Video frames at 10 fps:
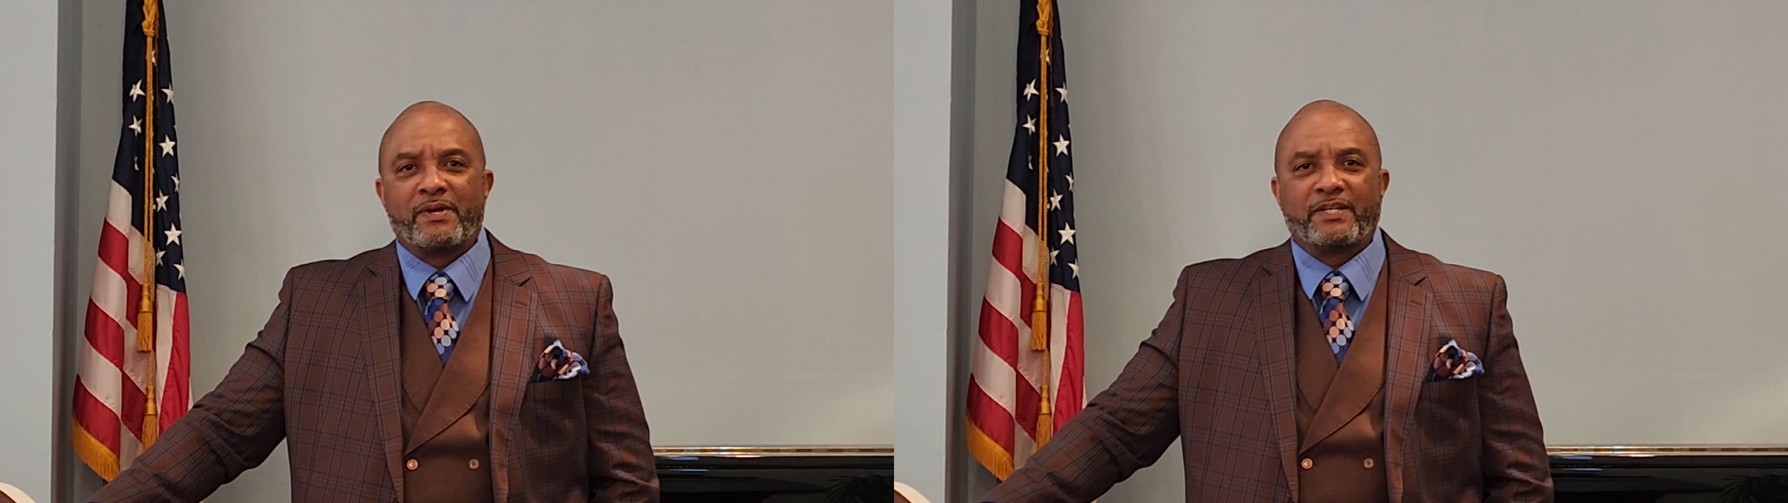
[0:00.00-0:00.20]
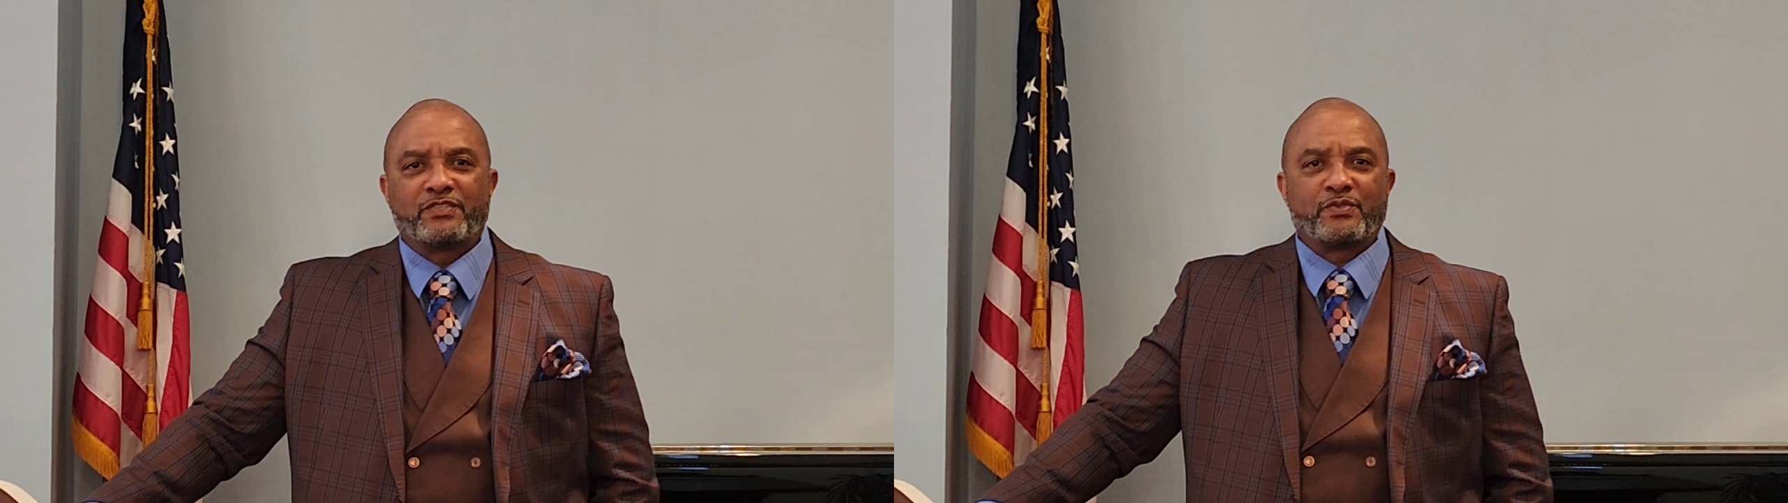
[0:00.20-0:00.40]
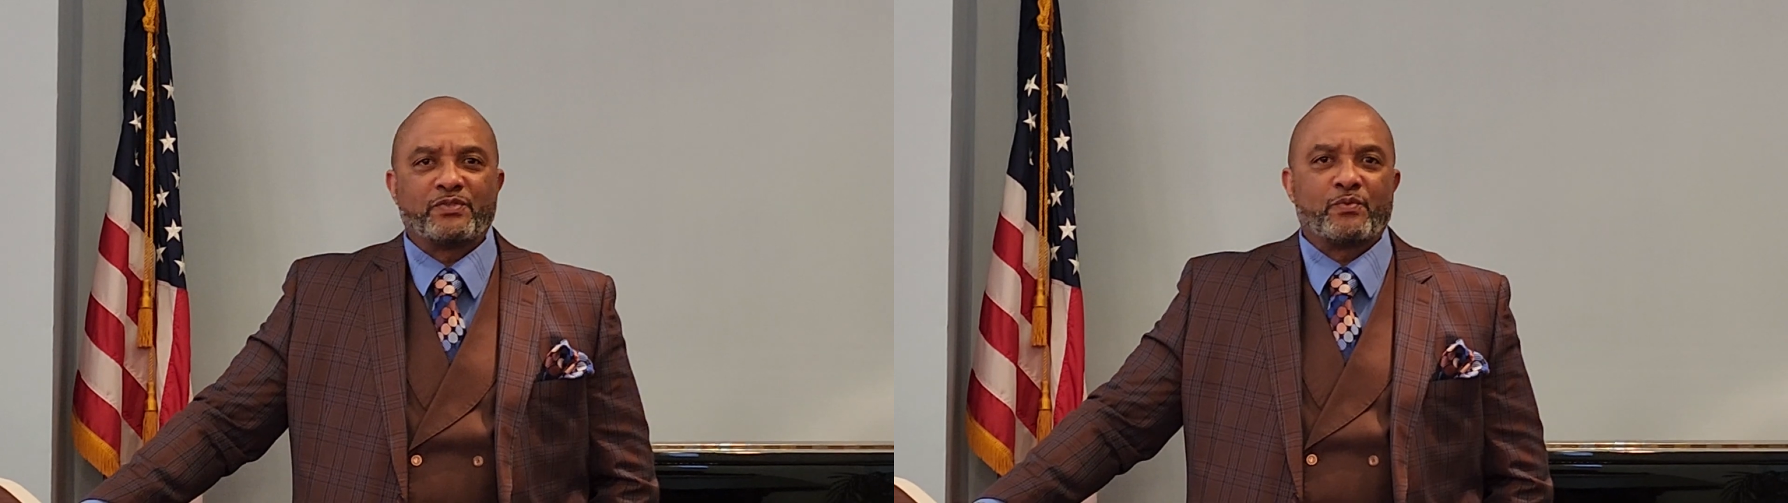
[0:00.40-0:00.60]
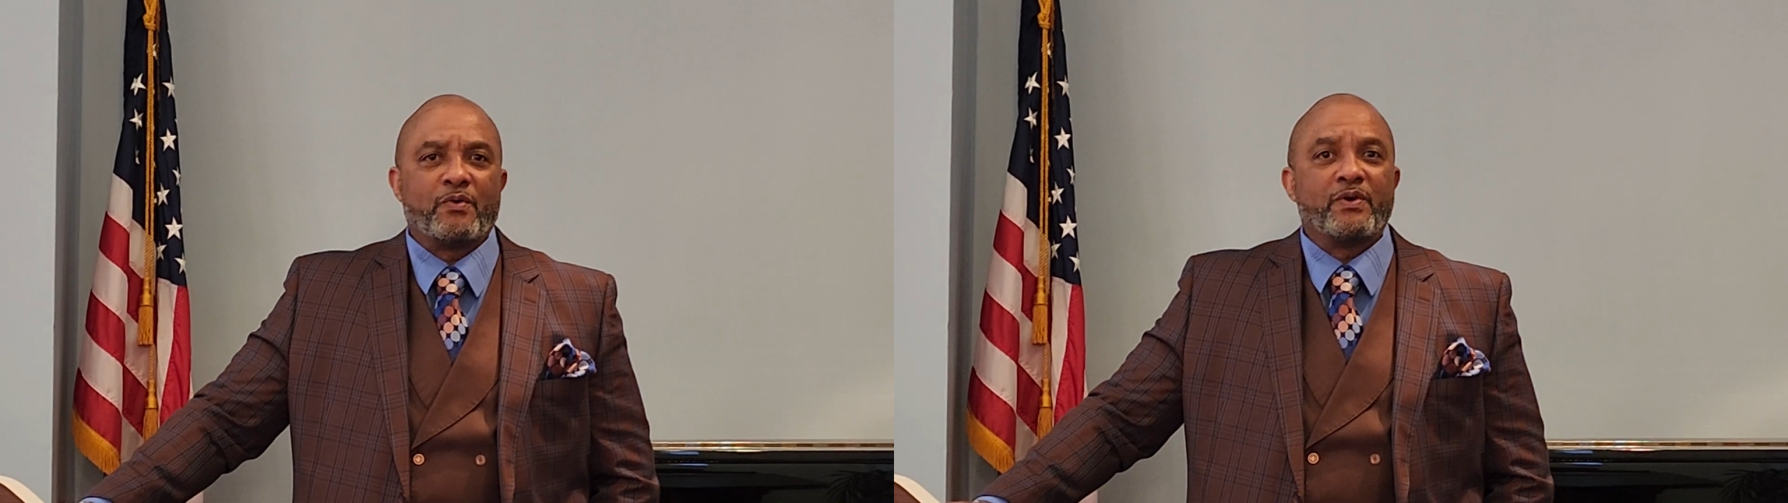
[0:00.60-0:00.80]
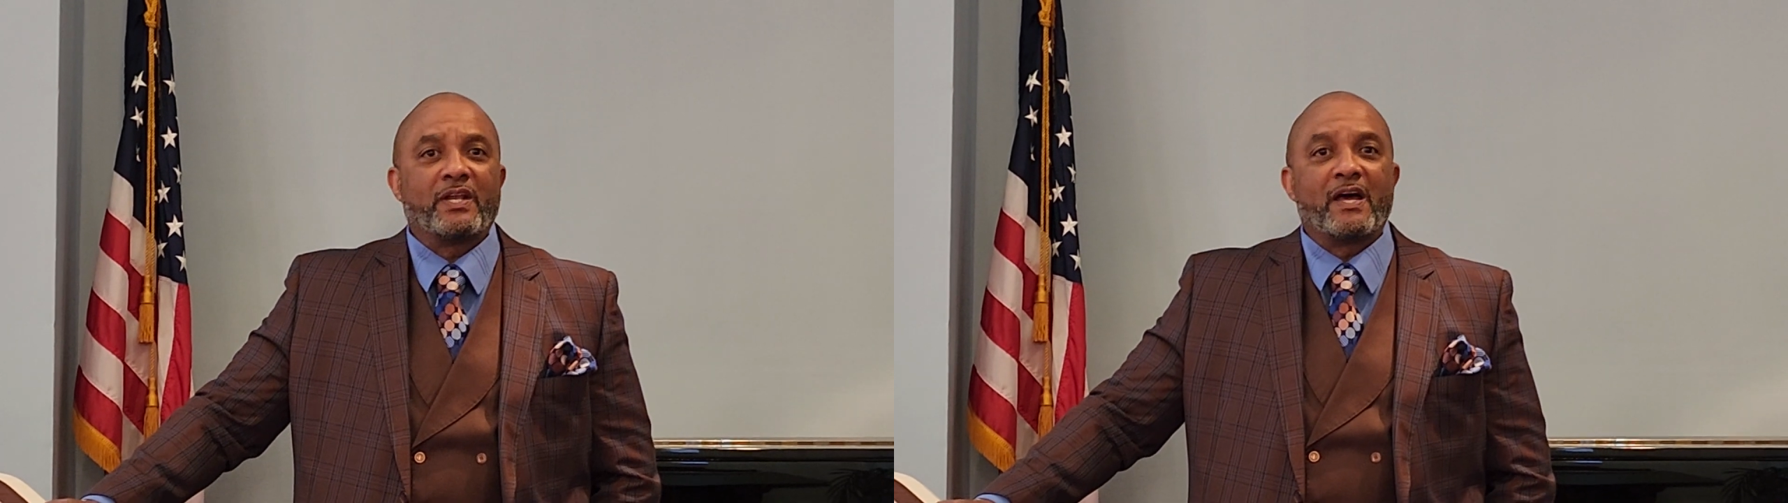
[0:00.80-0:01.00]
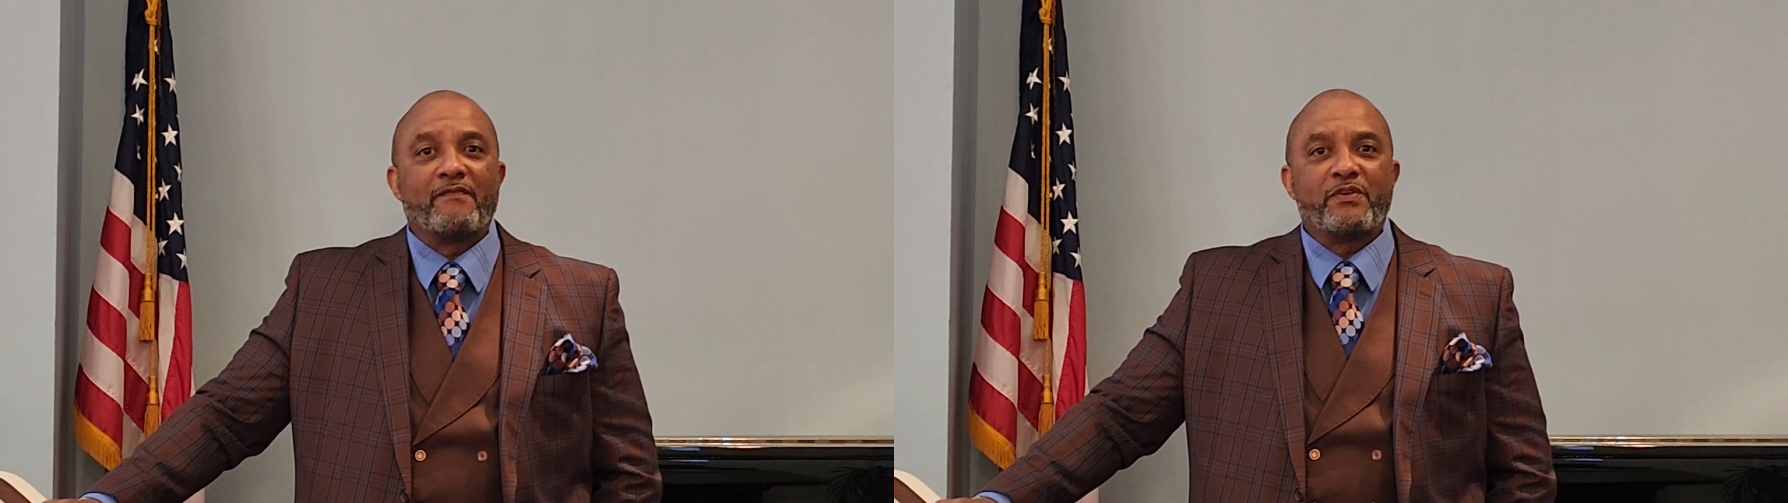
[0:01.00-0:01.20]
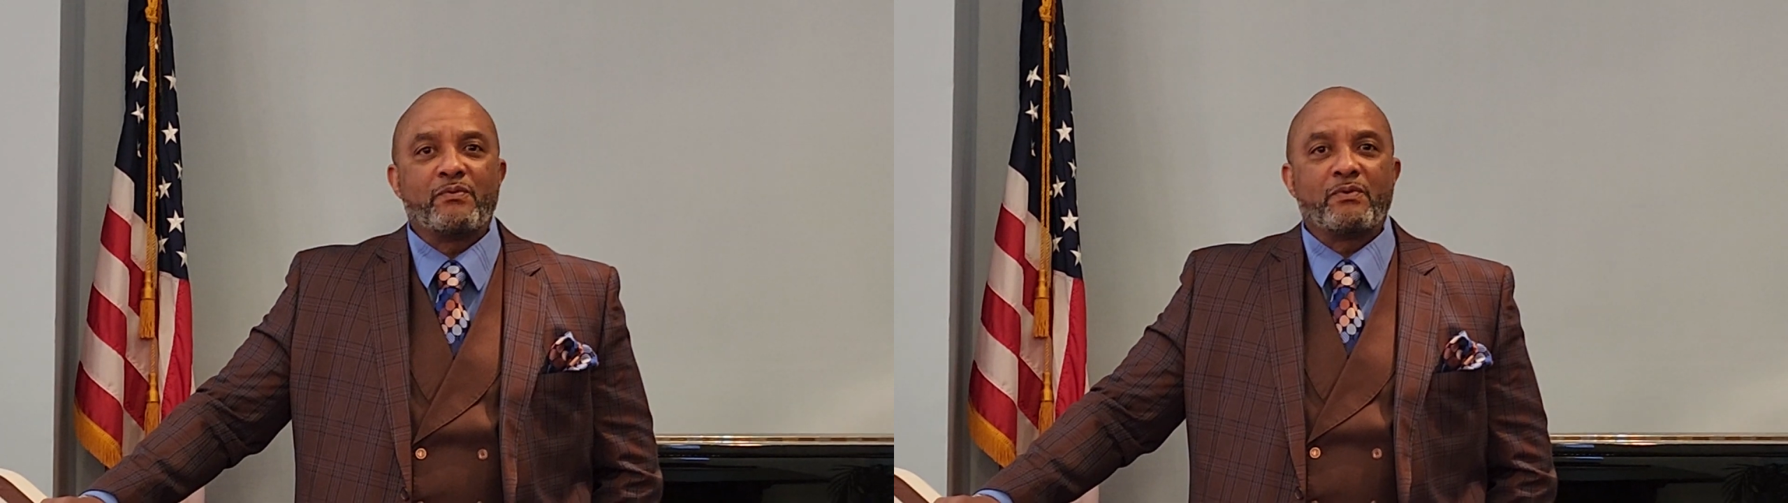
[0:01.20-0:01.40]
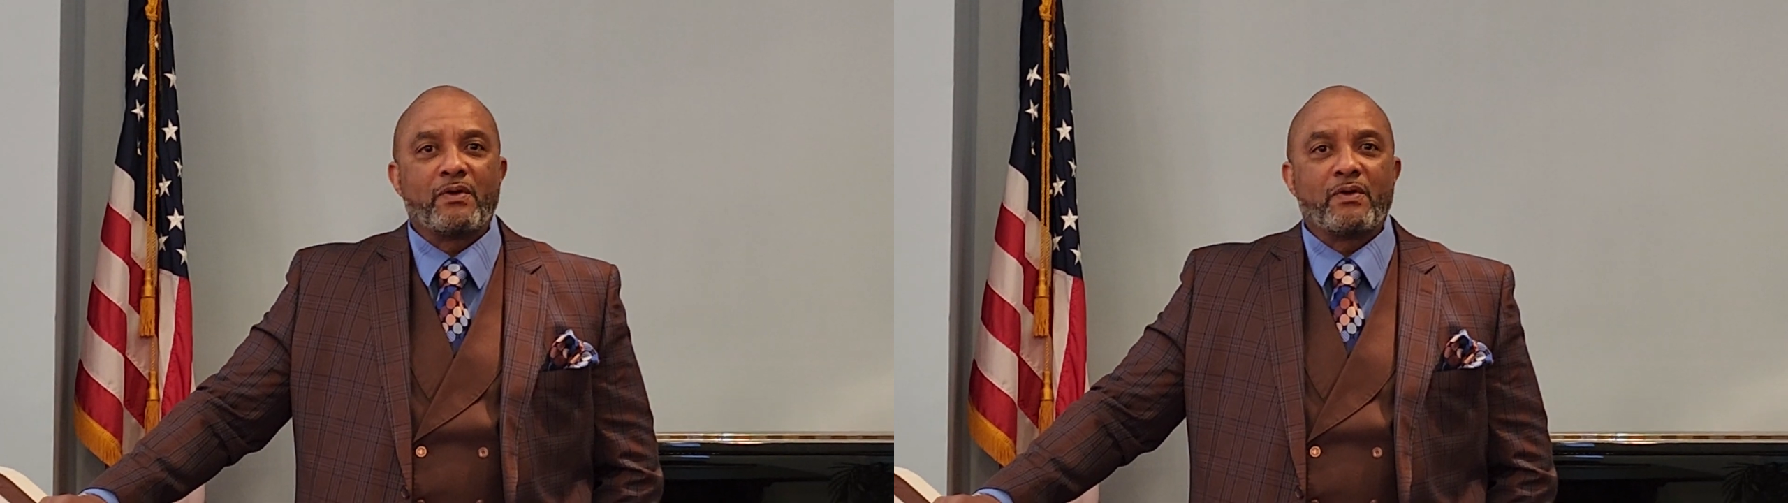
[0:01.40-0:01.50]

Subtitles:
Ministries, where we love you